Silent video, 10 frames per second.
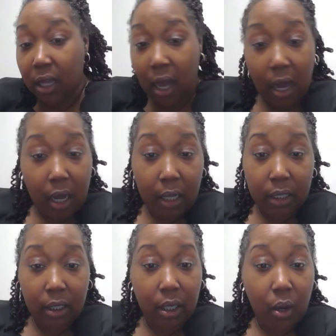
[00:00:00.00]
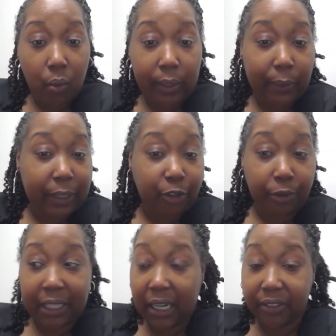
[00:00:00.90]
We
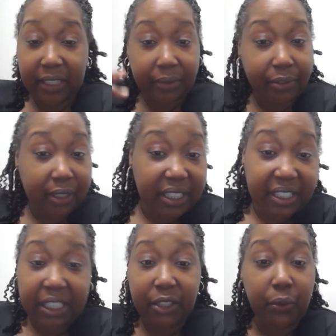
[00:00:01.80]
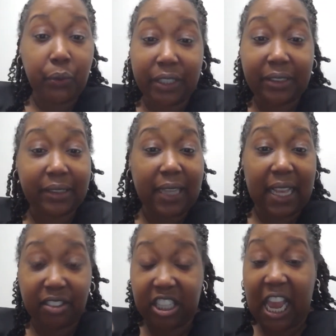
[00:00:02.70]
get ourselves continuous
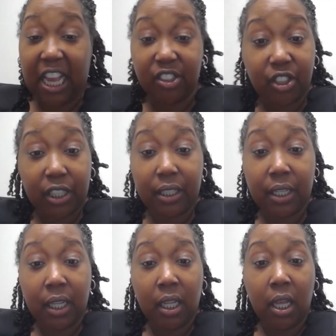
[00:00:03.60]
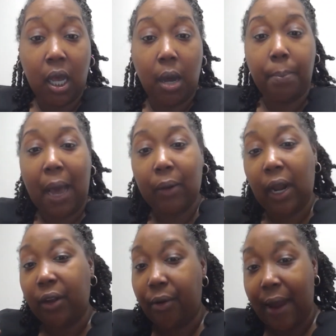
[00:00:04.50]
education about
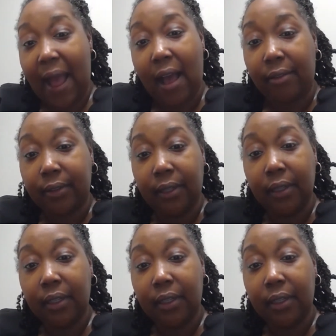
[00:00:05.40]
our craft,